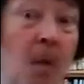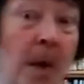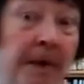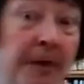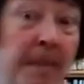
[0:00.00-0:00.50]

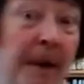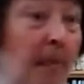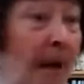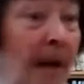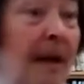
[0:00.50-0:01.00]
washed
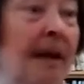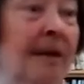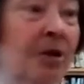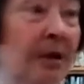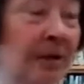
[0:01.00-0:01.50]
many, many
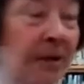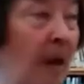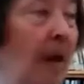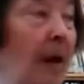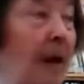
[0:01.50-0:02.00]
inches
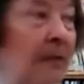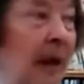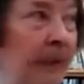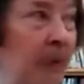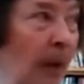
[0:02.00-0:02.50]
of
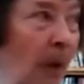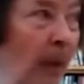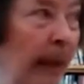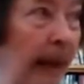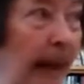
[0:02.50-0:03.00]
topsoil
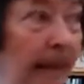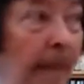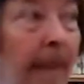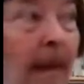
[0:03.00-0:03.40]
away,